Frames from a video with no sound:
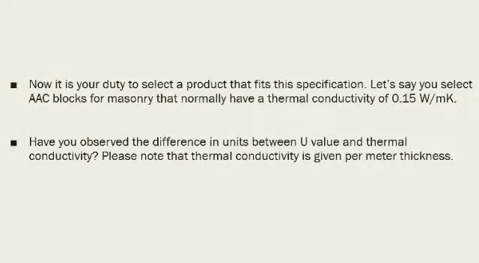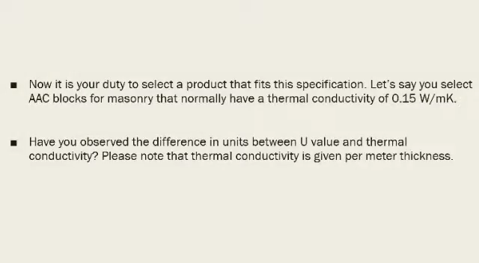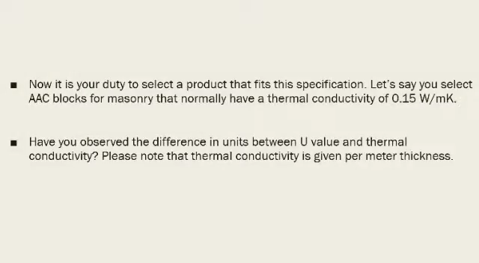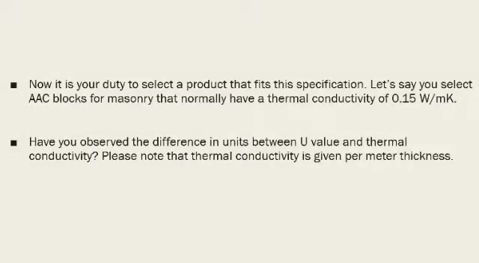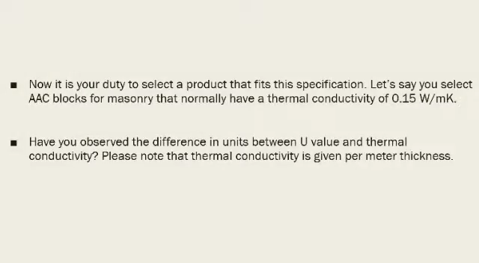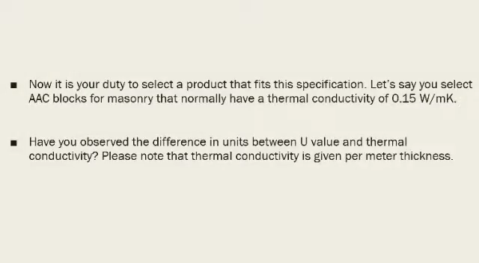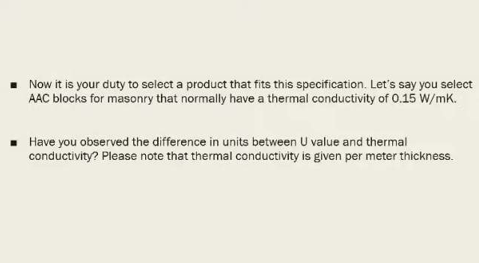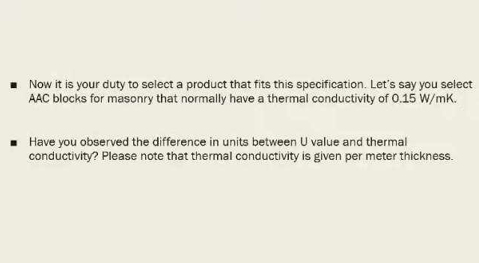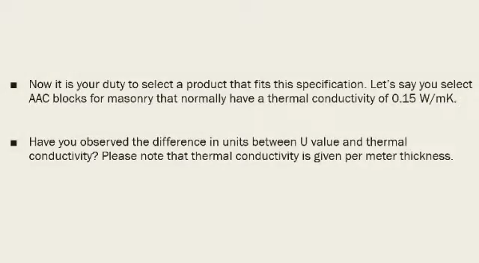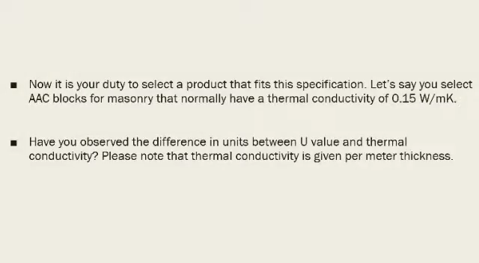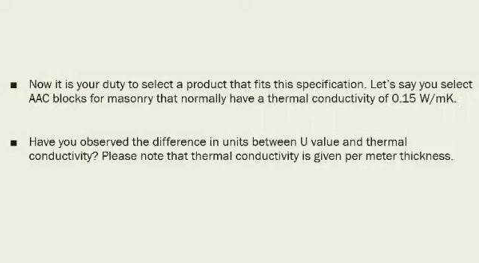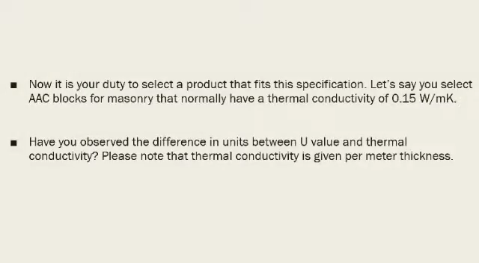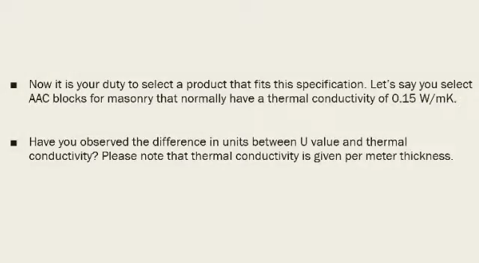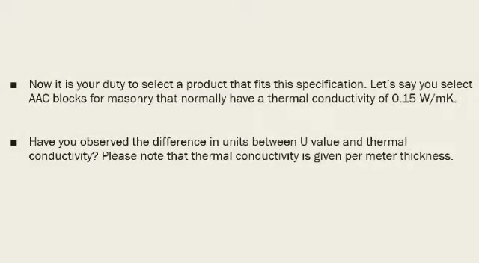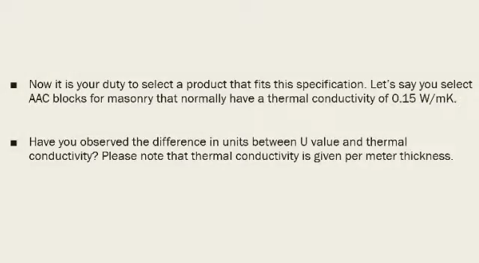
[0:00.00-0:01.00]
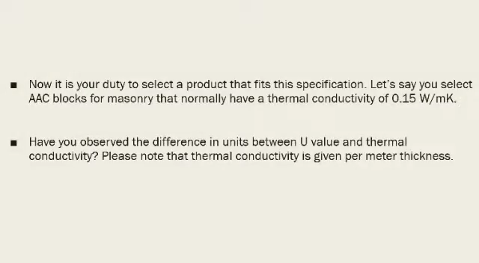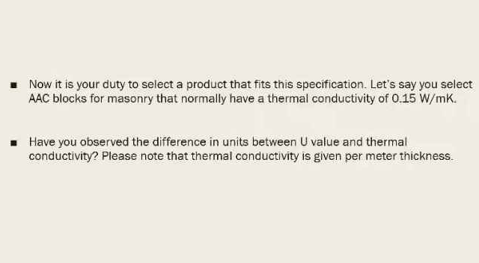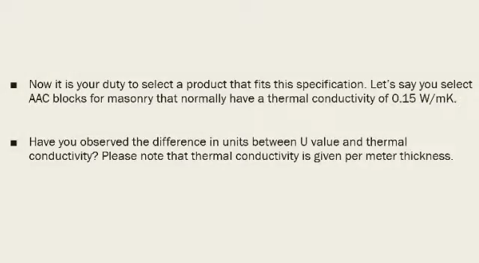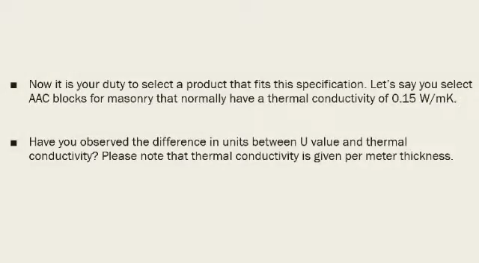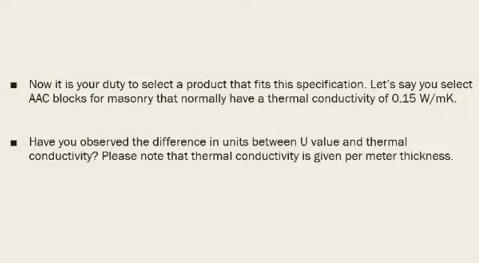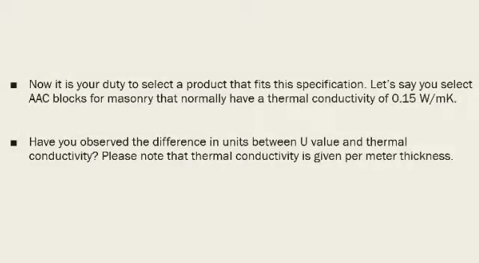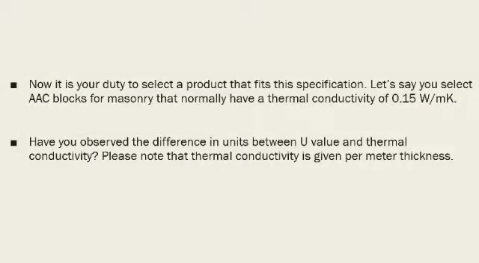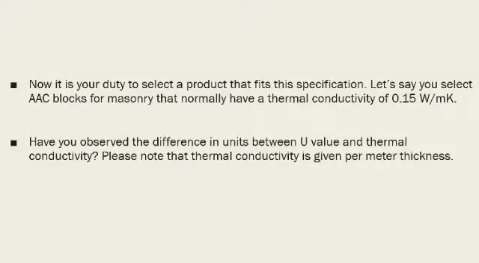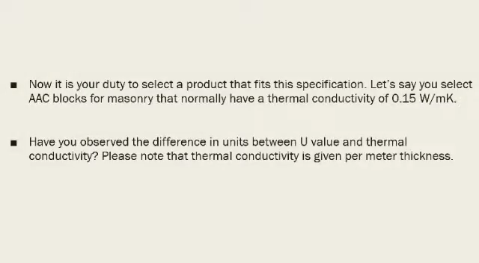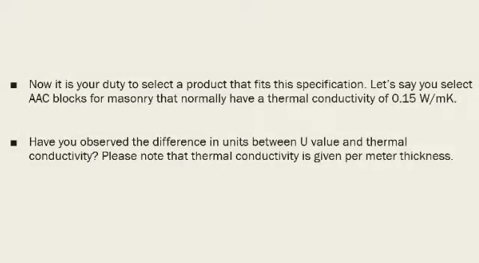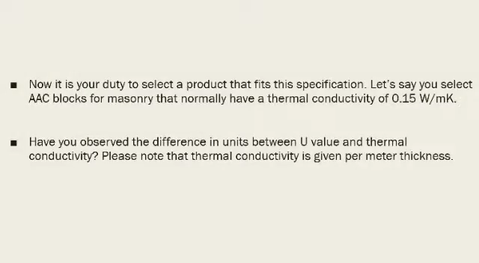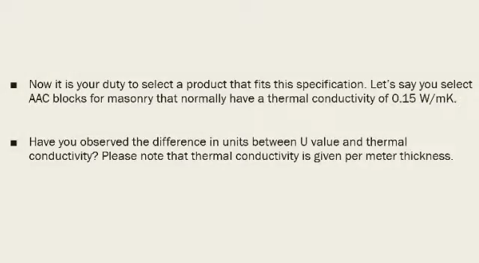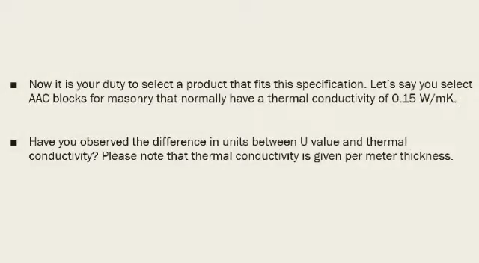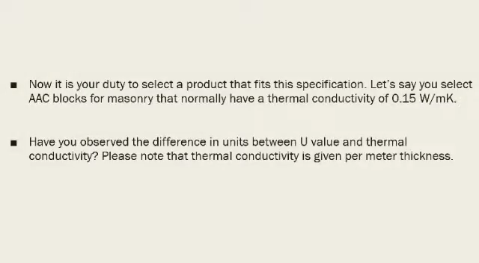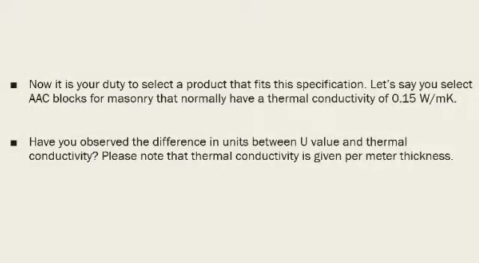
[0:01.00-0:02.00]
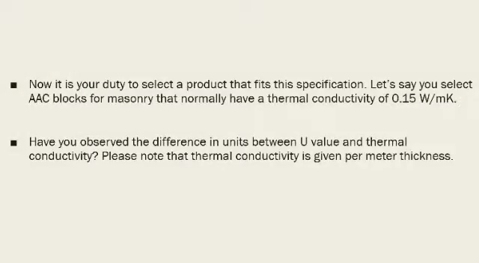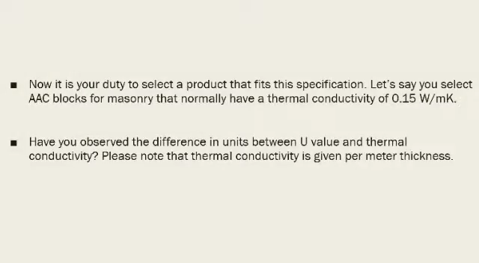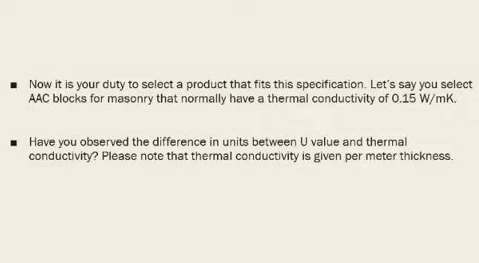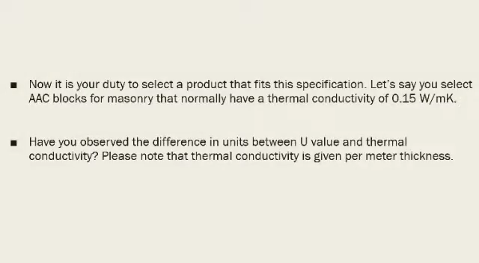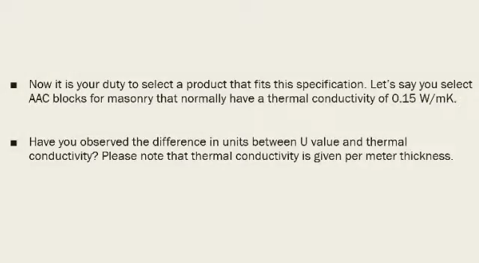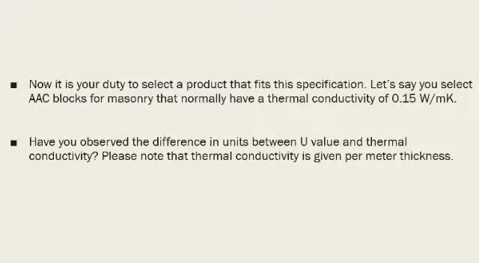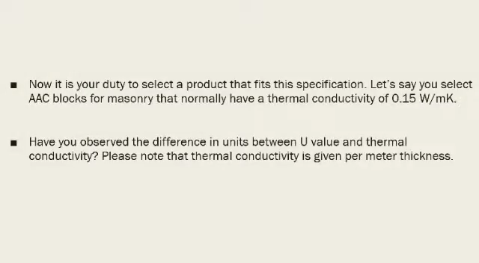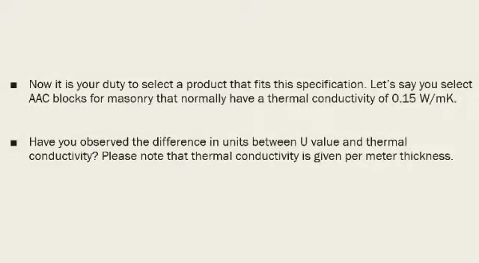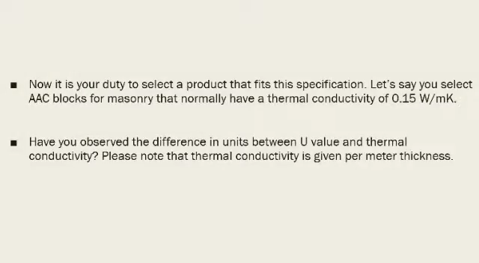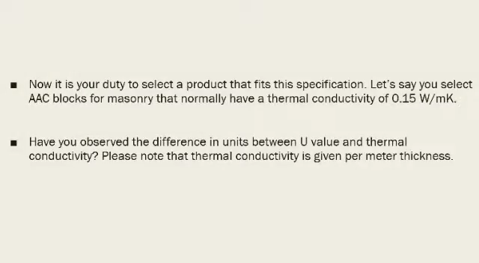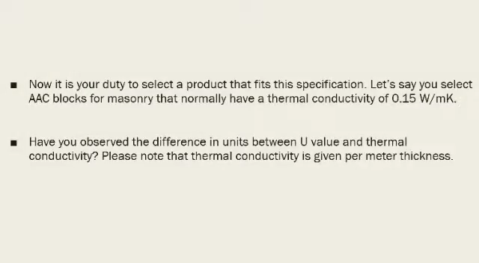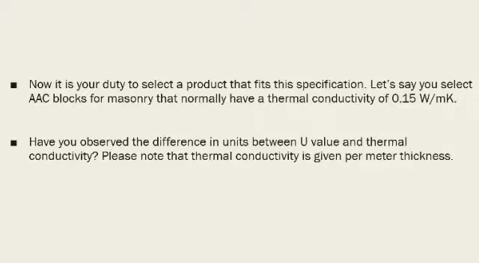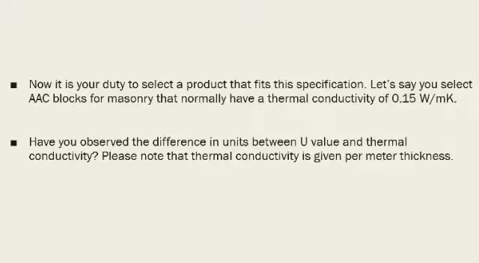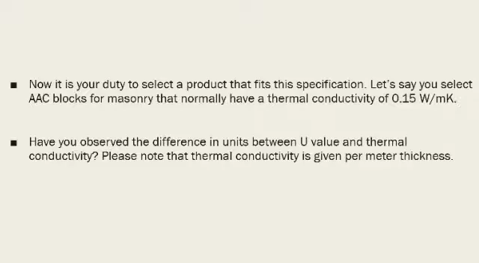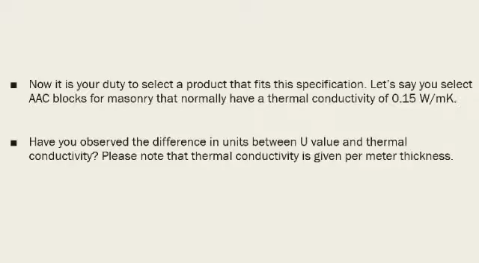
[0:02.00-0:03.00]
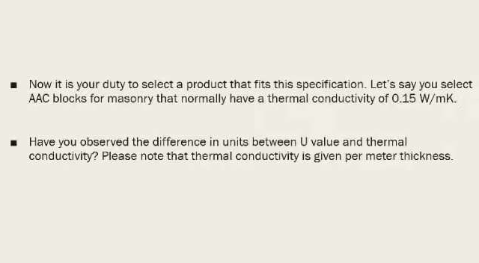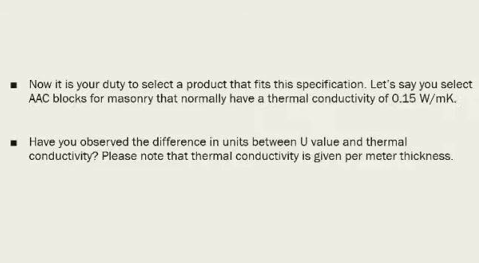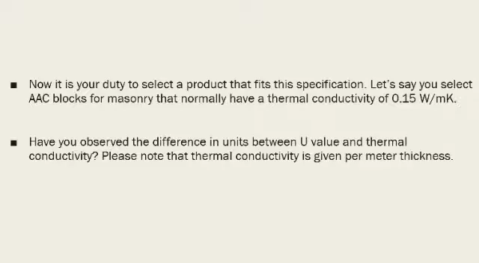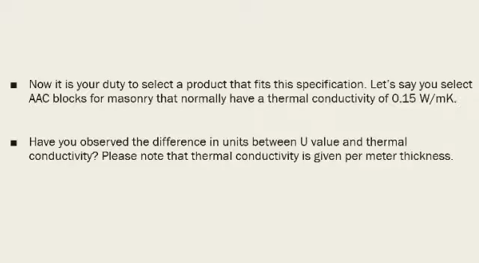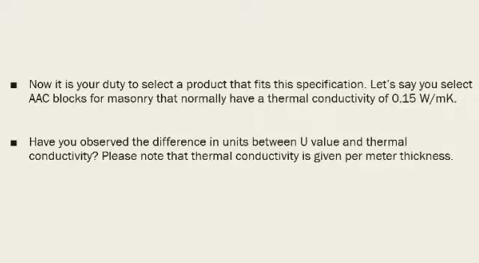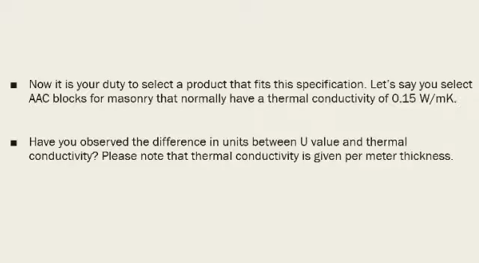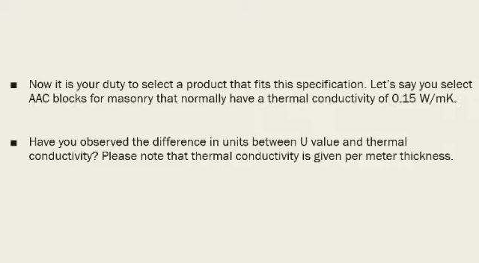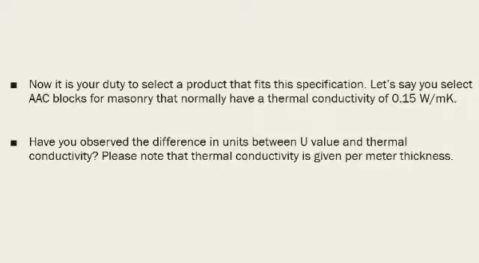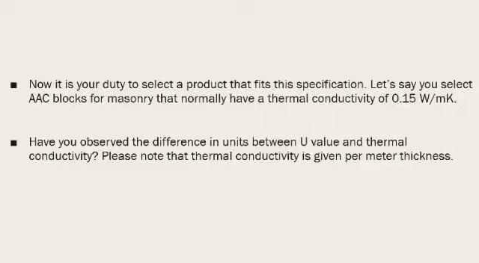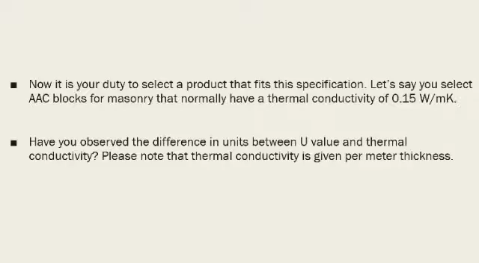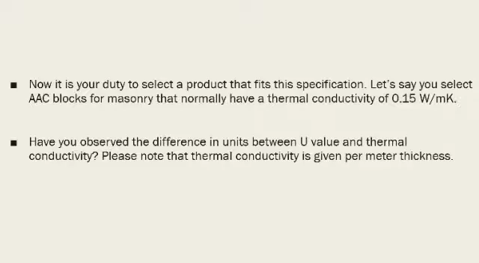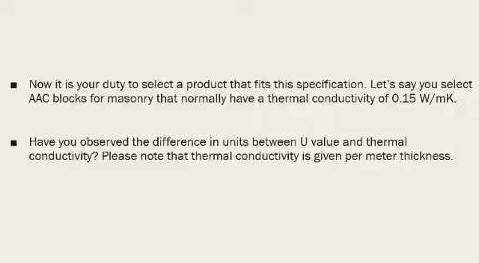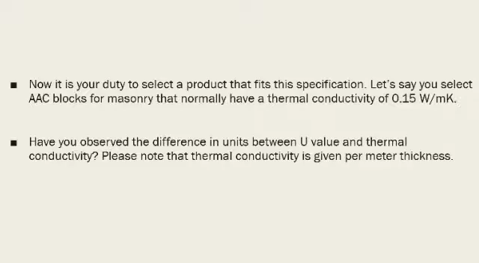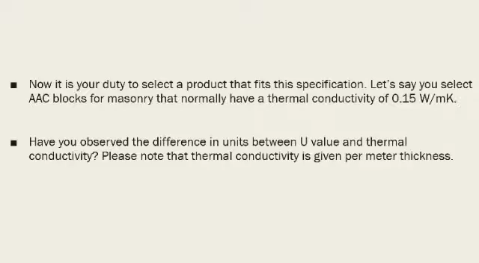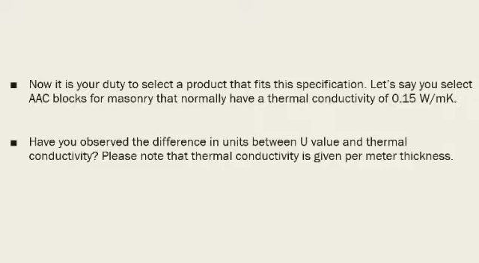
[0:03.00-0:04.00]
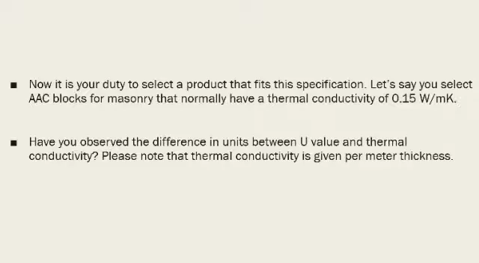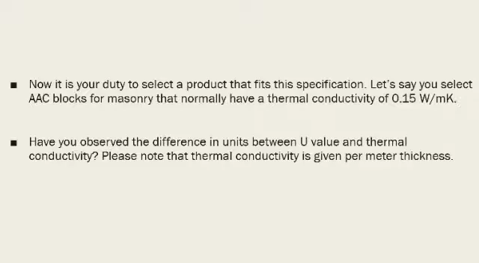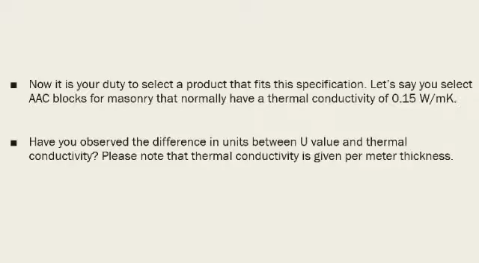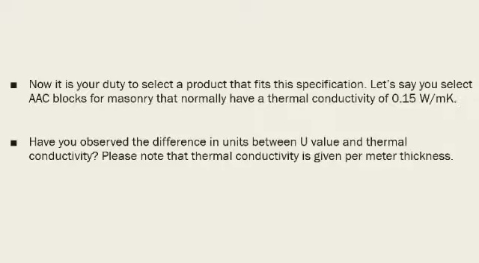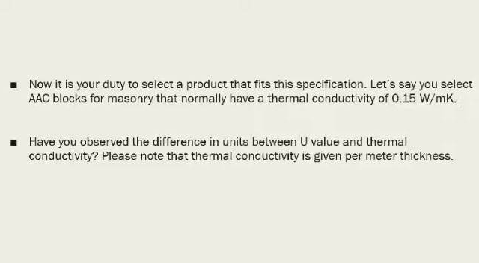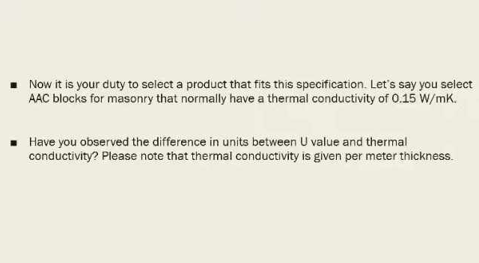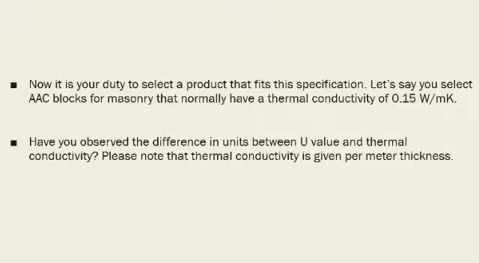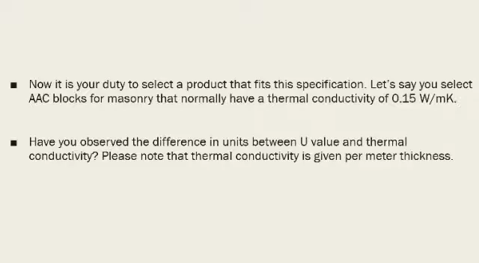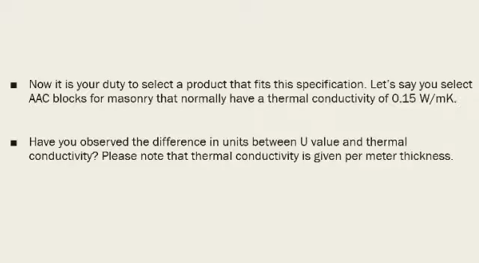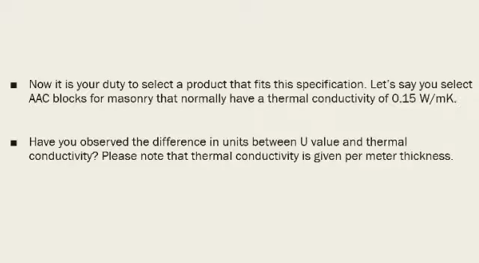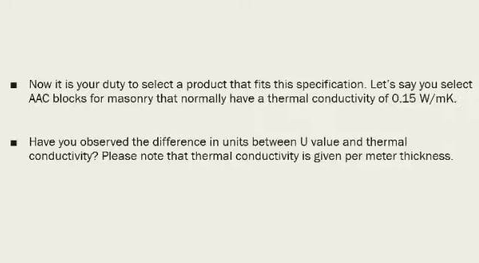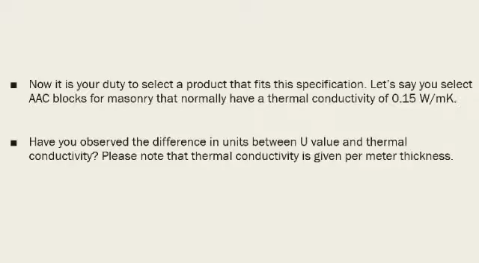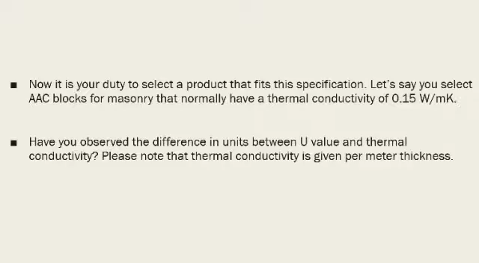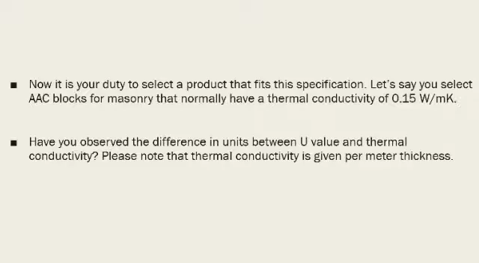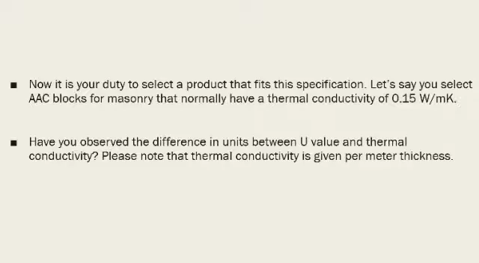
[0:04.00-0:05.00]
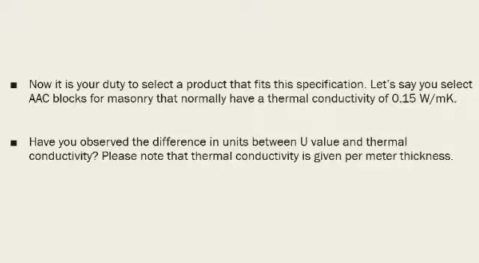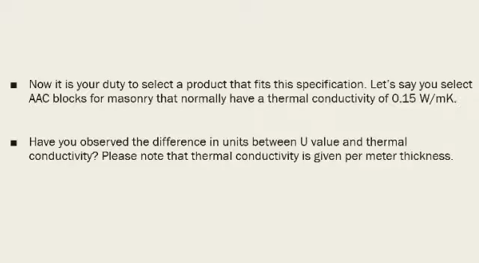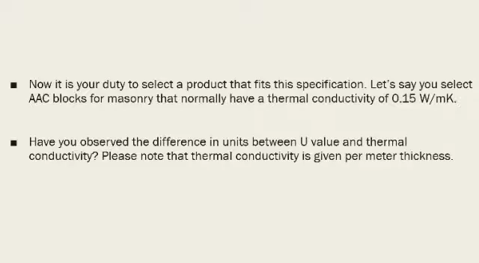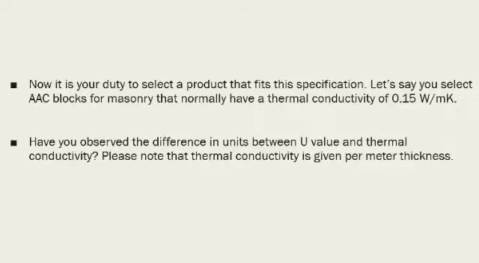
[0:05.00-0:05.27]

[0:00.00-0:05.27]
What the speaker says: (no speaker visible)